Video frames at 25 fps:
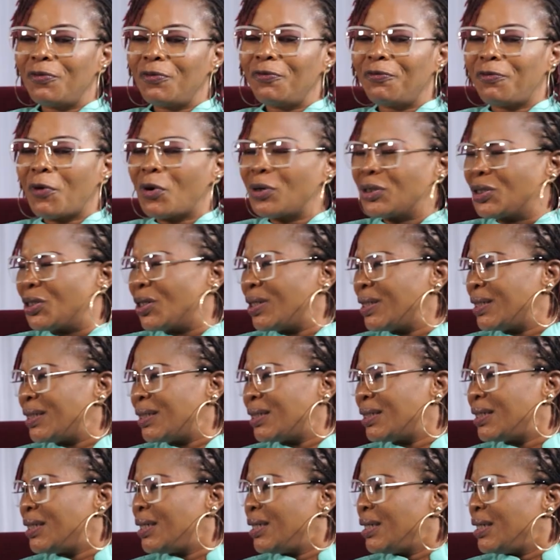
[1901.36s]
functioning,
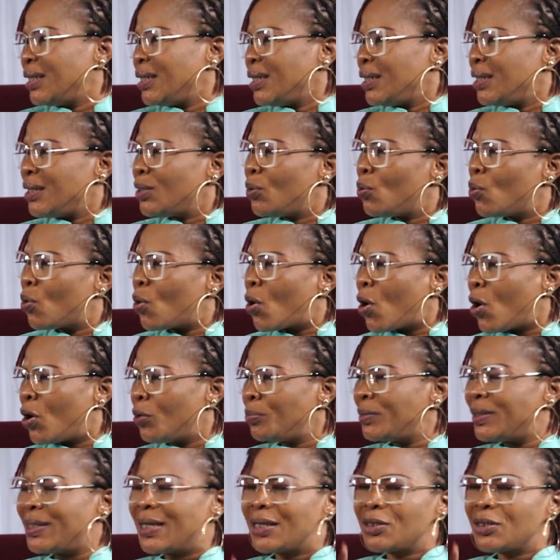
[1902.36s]
they will call
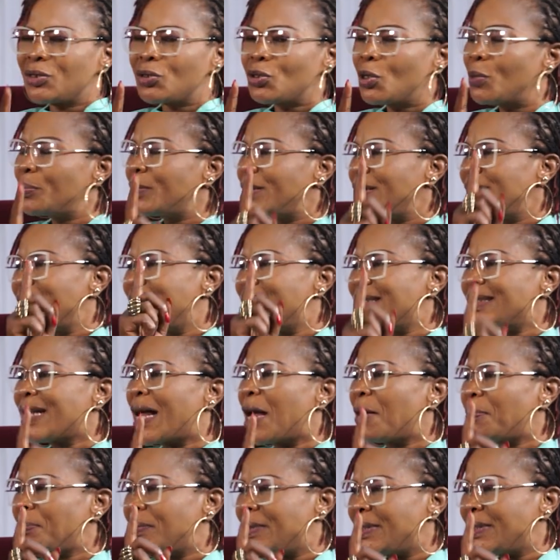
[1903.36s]
me that something is
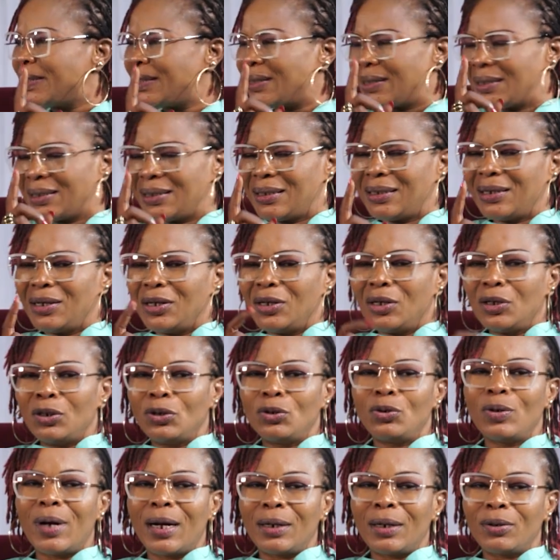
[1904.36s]
happening.
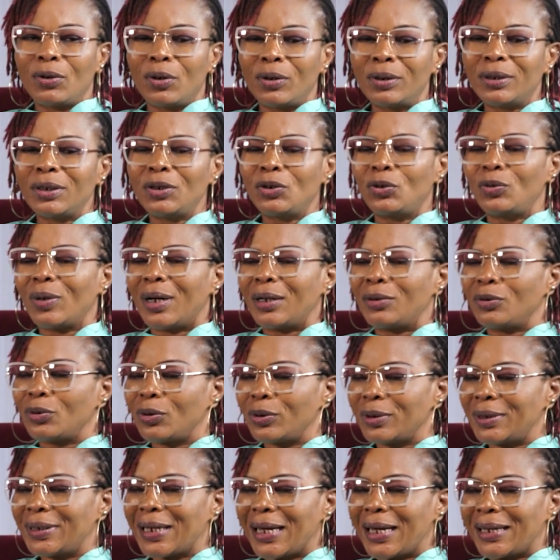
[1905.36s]
You are not this, you are
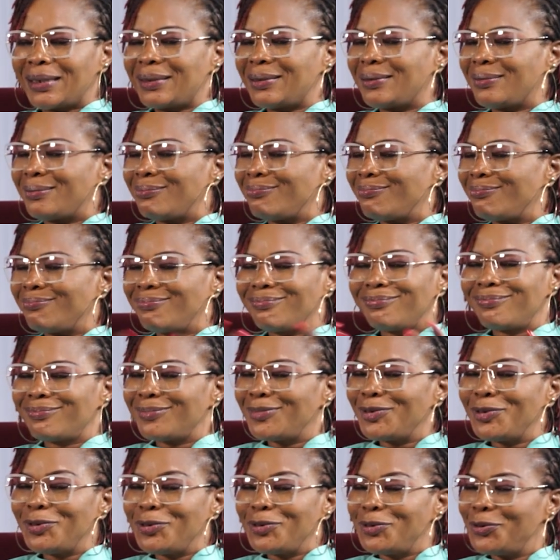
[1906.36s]
not that.
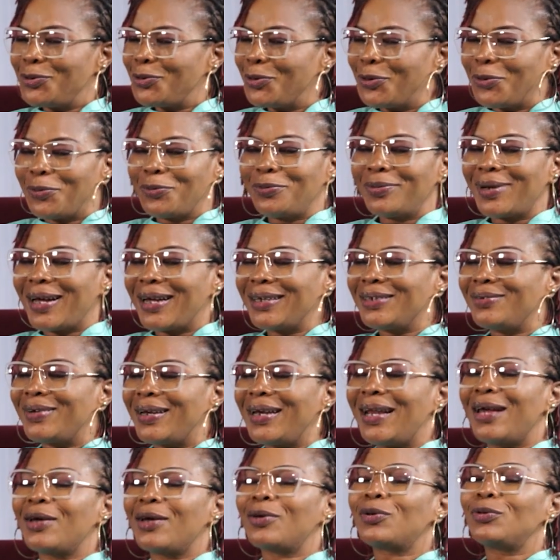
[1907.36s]
You know, and they were
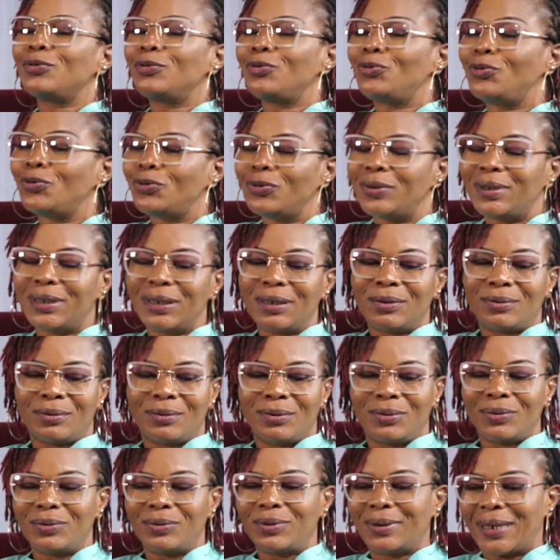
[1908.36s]
like, do this,
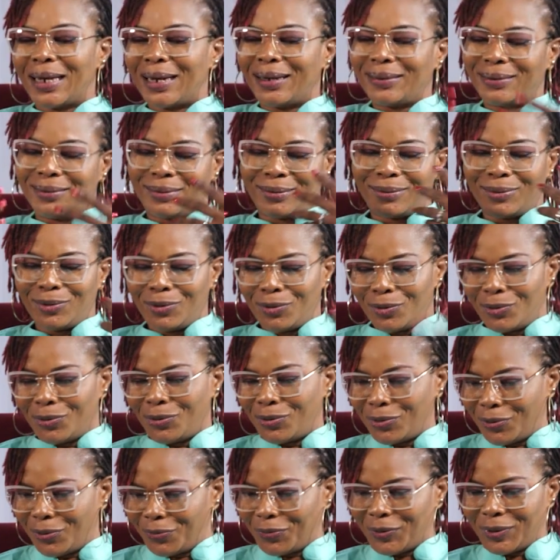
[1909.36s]
do that,
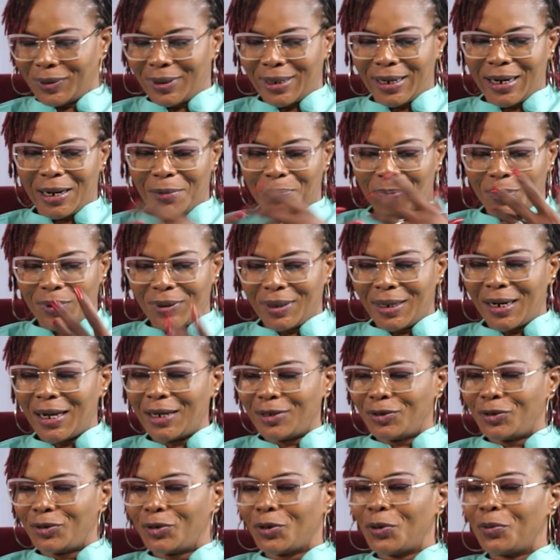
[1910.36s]
go for therapy,
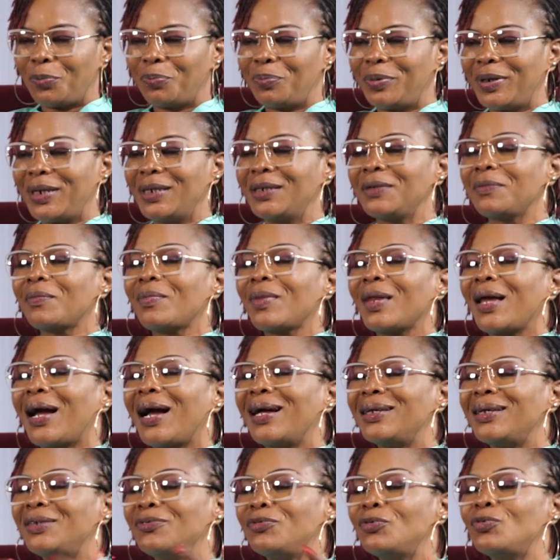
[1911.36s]
relax your brain.
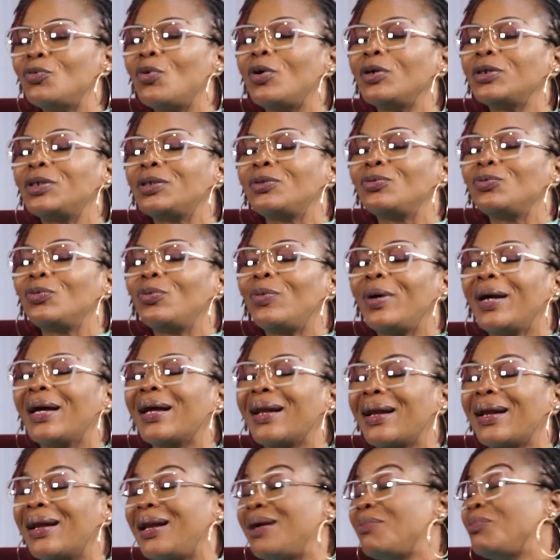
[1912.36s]
And even what we were
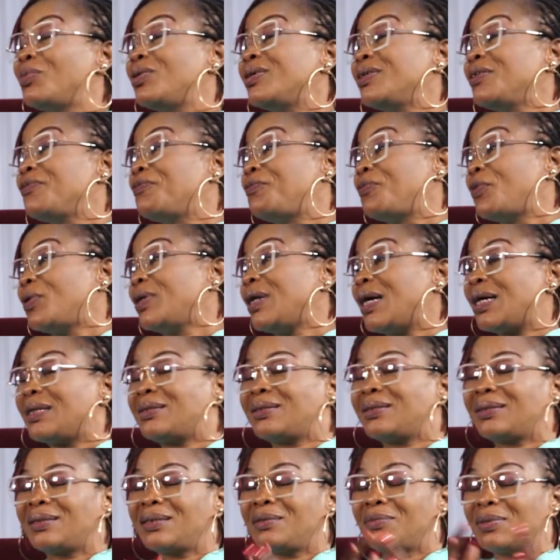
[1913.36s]
clamoring for that
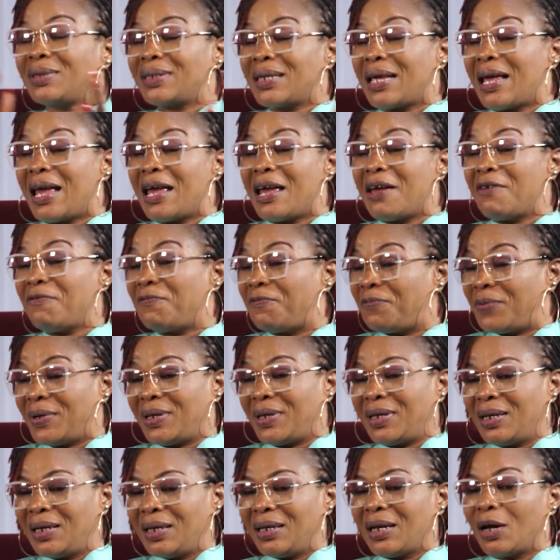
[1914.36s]
seems heavy
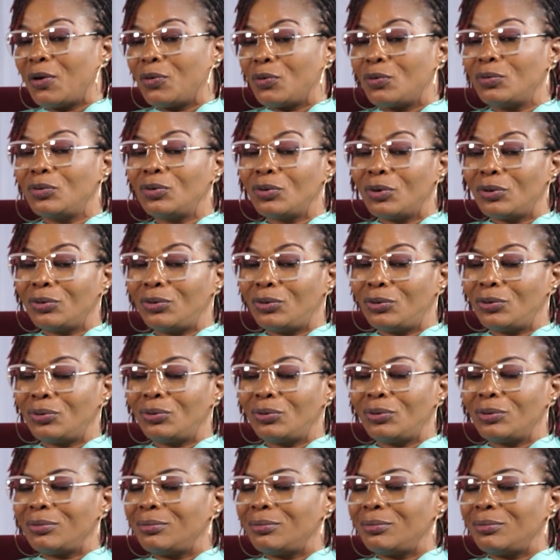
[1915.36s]
that we could not do.